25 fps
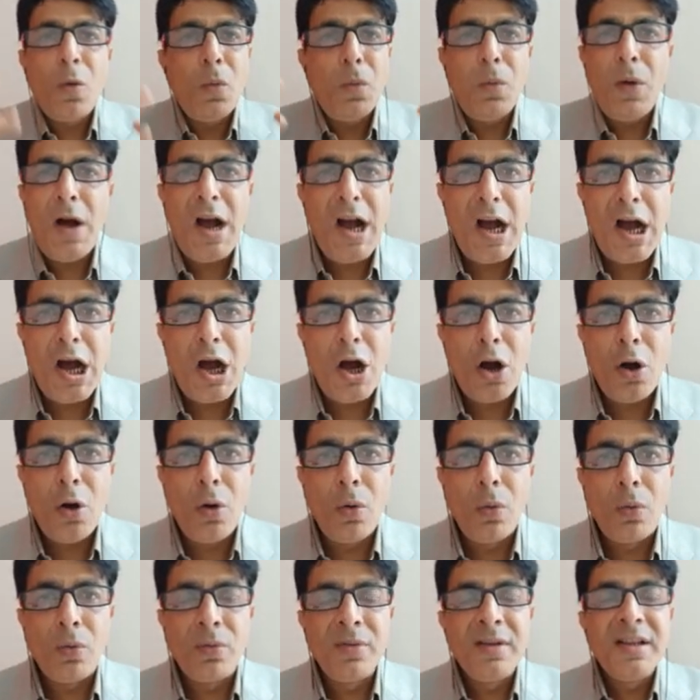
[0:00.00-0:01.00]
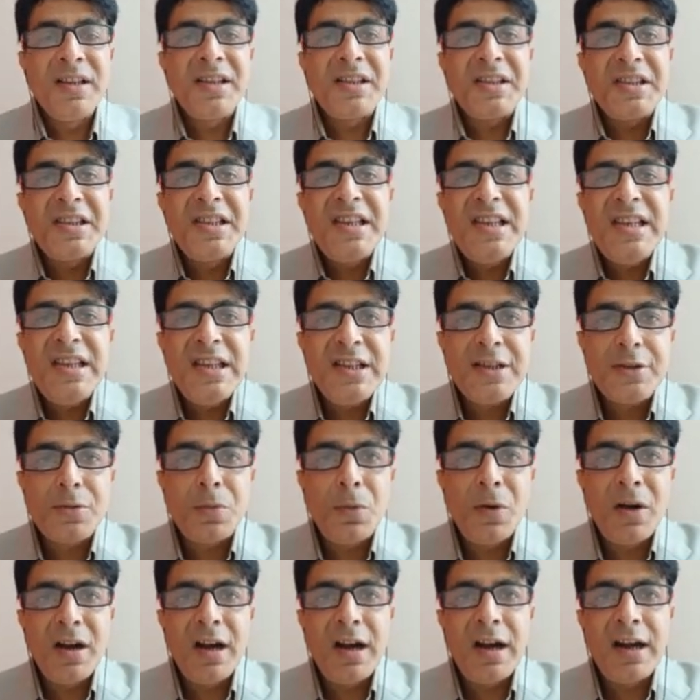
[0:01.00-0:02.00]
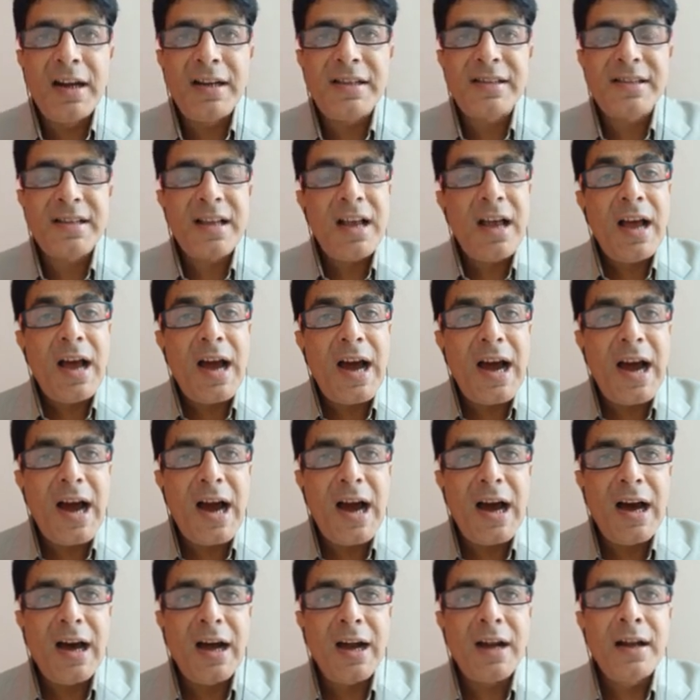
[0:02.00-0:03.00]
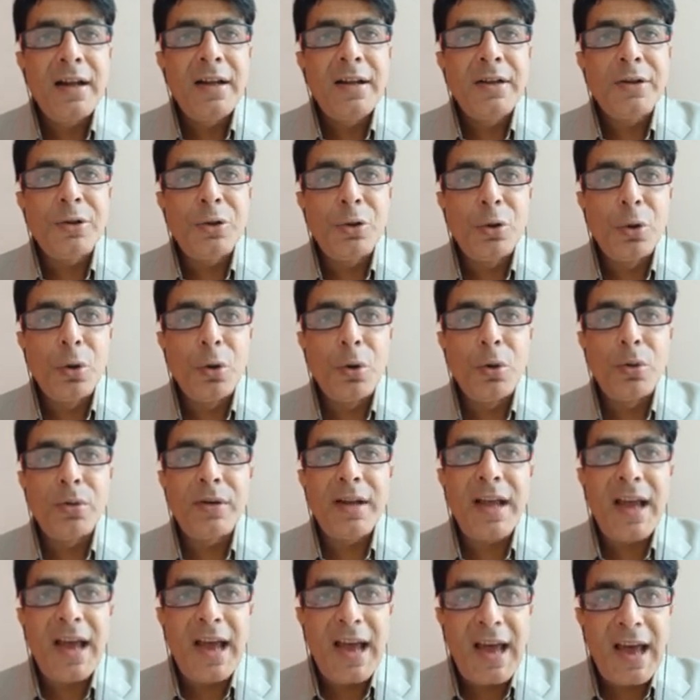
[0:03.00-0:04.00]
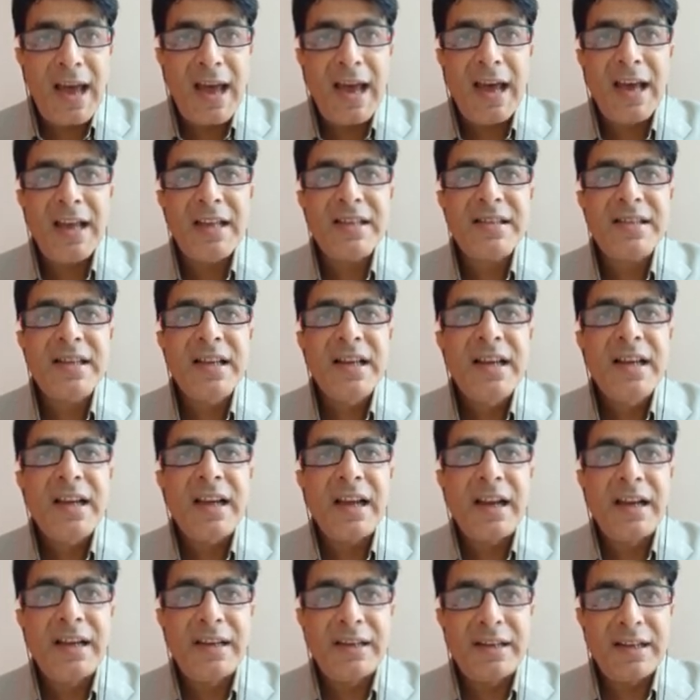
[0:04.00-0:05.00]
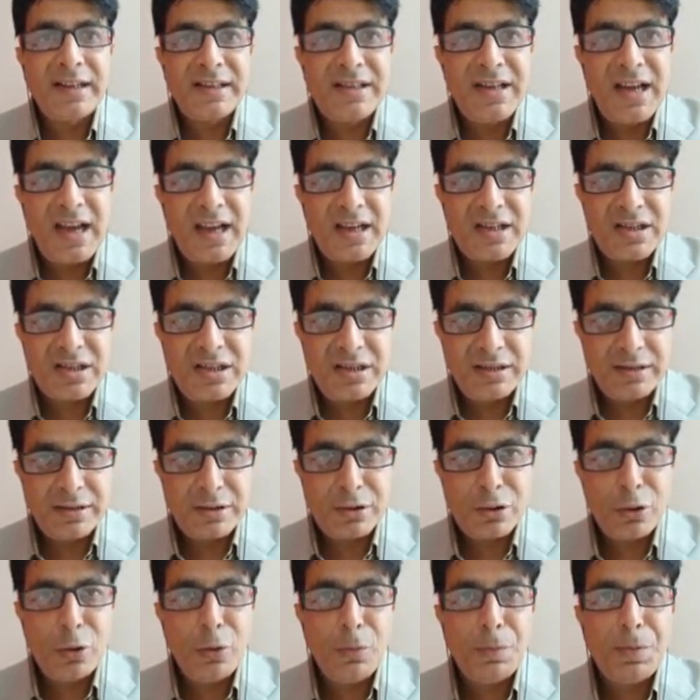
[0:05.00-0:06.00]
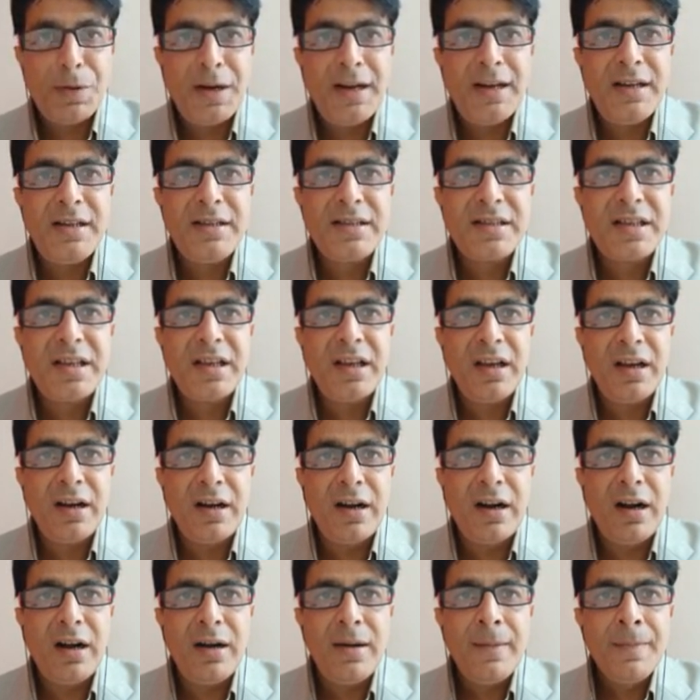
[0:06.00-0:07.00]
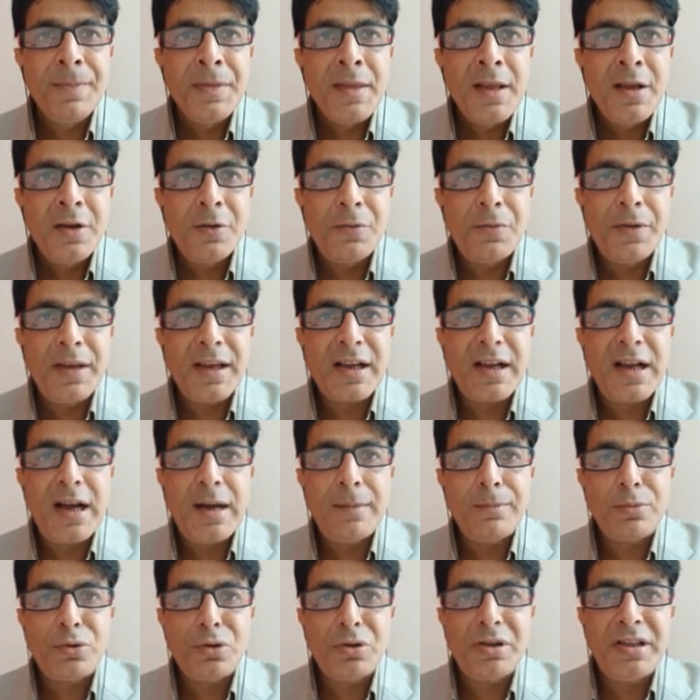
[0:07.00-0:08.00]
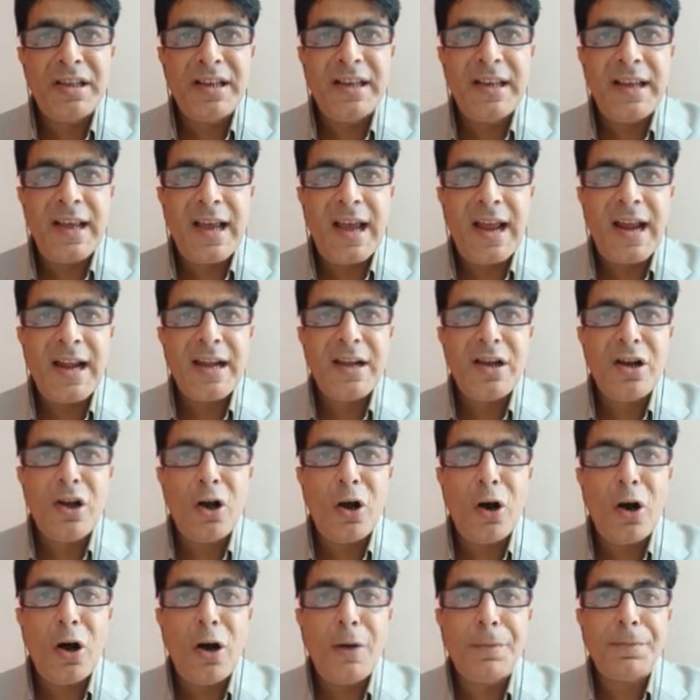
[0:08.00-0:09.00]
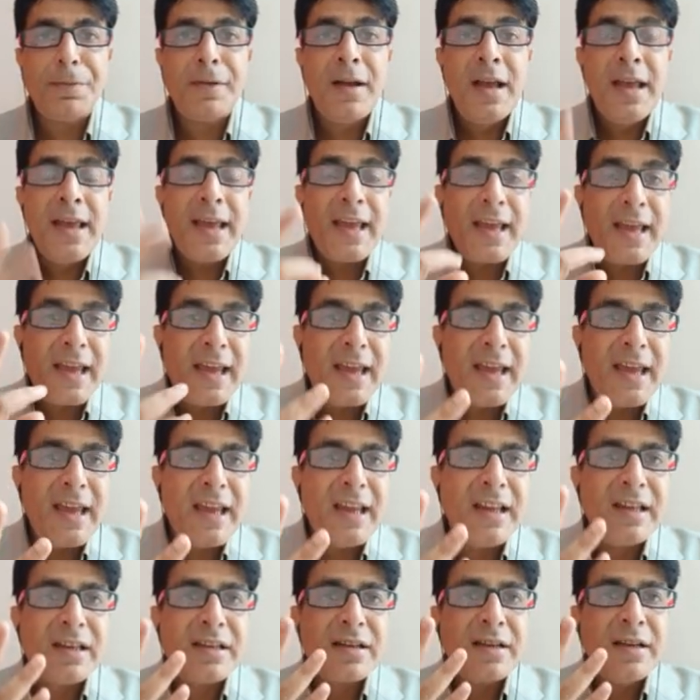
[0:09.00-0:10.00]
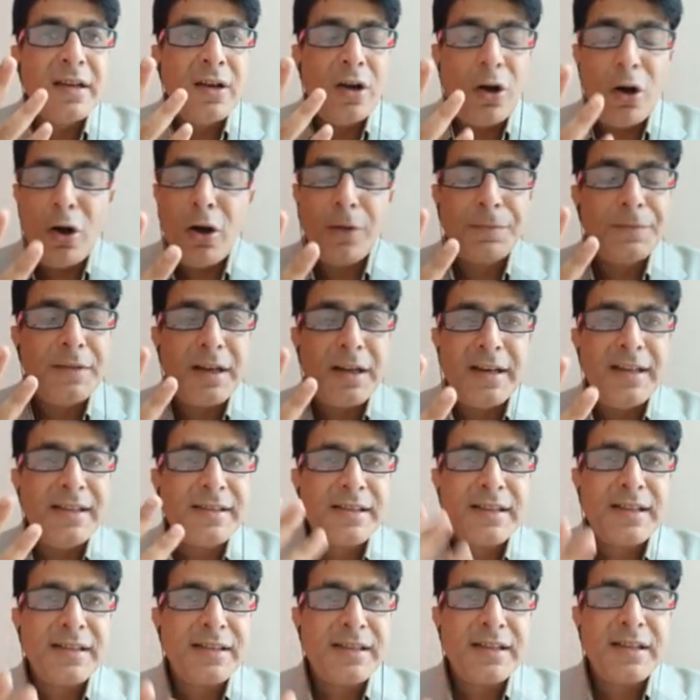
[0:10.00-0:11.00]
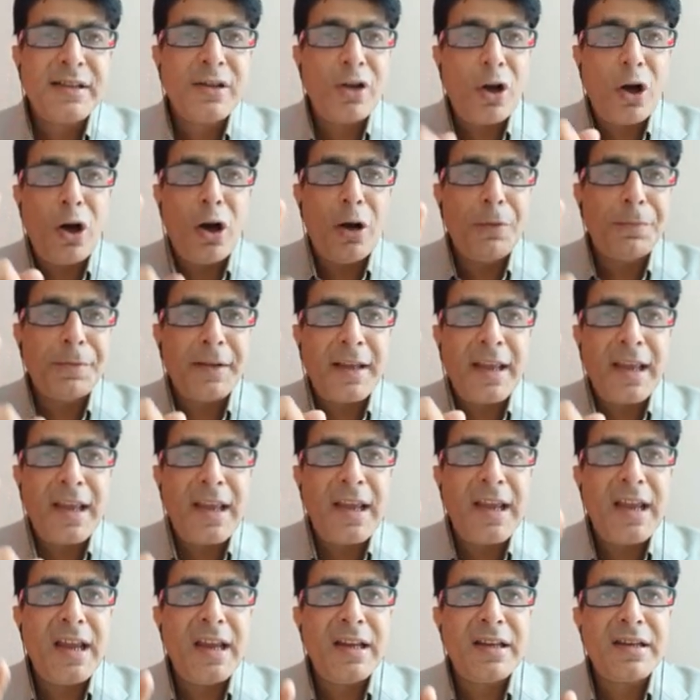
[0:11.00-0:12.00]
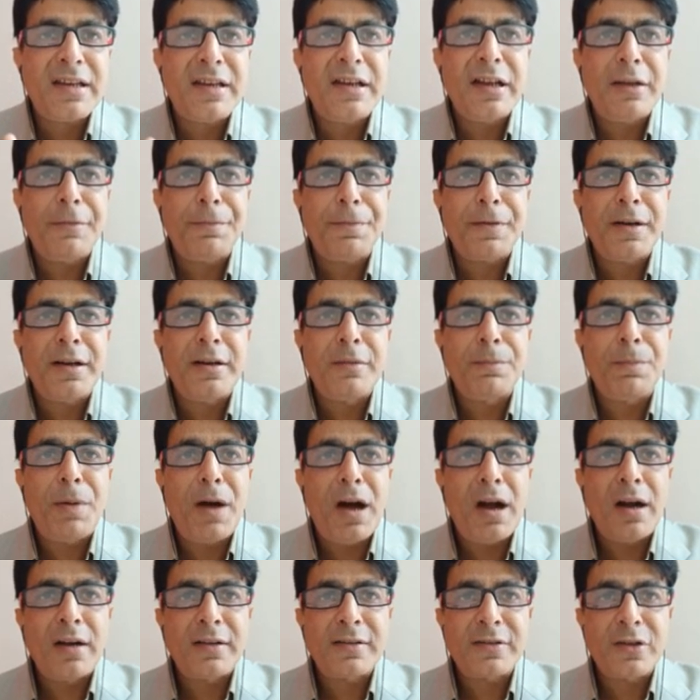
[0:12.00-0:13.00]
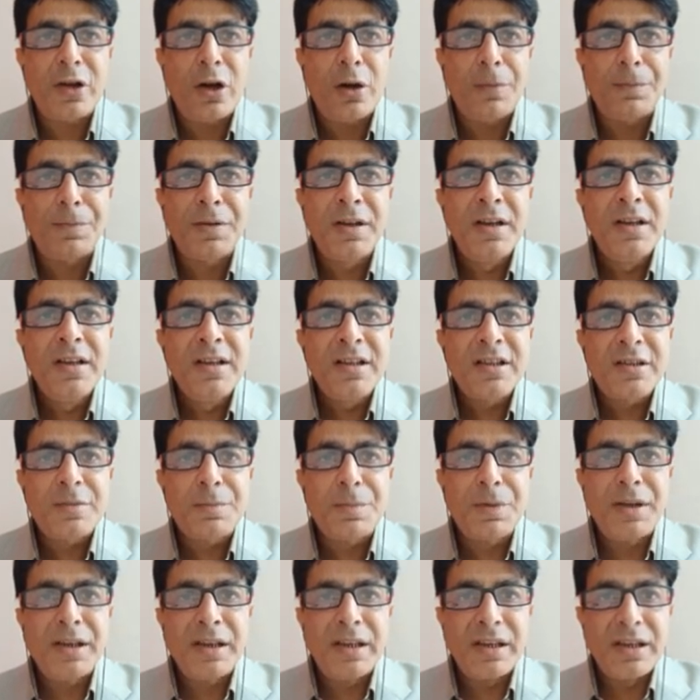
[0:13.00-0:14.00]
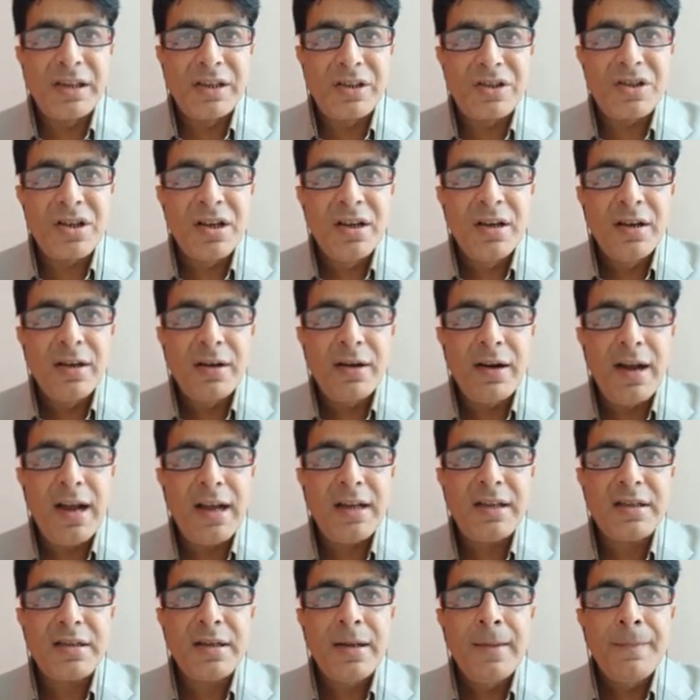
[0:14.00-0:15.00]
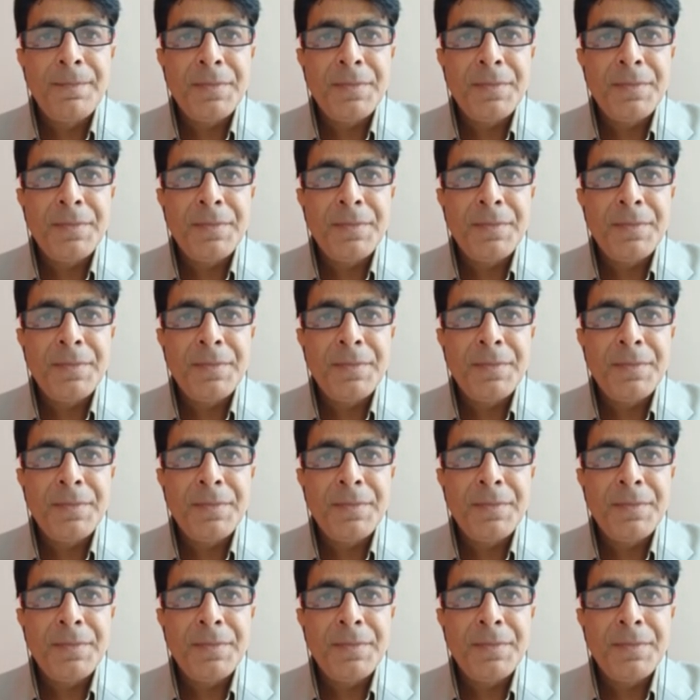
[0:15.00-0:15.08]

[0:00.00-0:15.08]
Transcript: wow, these words are known as interjections. So friends, here we come to the end of the discussion of 8 different parts of speech, right?